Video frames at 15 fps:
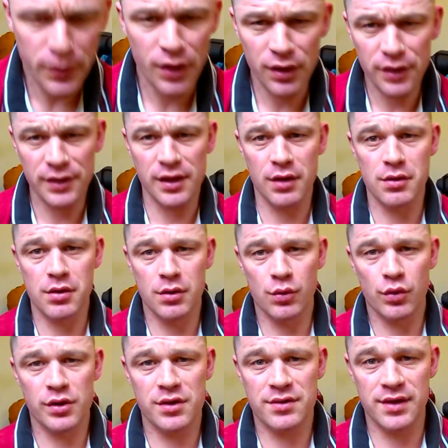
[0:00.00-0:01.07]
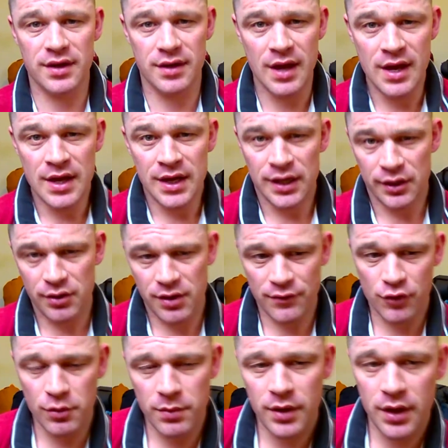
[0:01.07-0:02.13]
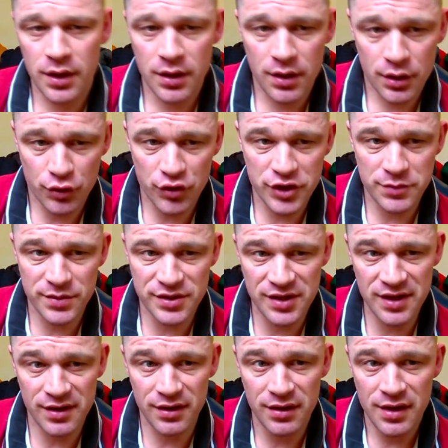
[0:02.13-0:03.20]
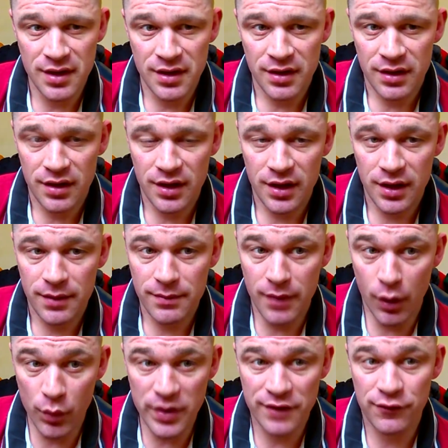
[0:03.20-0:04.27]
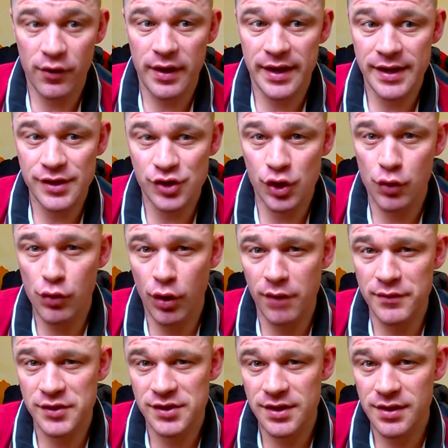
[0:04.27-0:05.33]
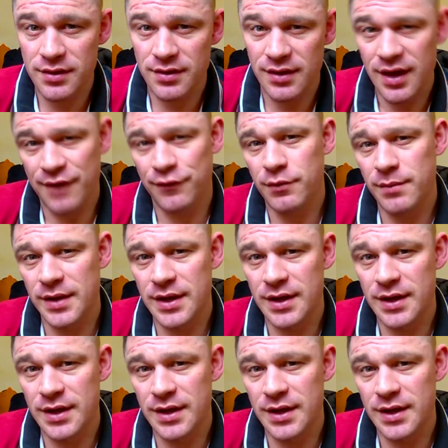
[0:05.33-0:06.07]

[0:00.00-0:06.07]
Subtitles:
I don't know. What do you think? I know I've got my Christmas dinner a week Friday. So obviously, yeah, for me,